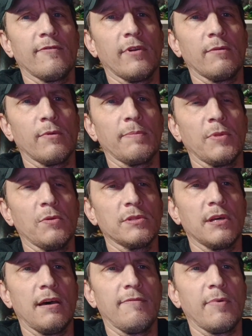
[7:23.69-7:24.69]
Rip those
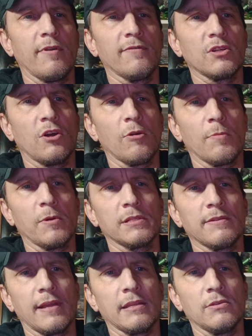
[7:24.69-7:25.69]
off. Part of the armor
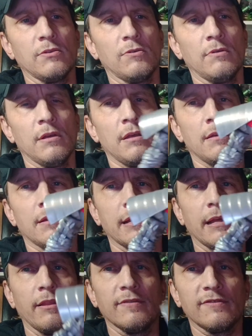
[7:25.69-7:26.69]
too.
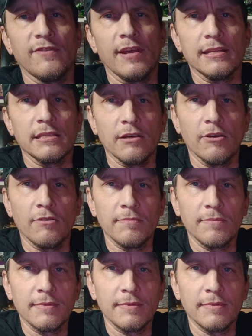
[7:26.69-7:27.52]
Gotta love his face though.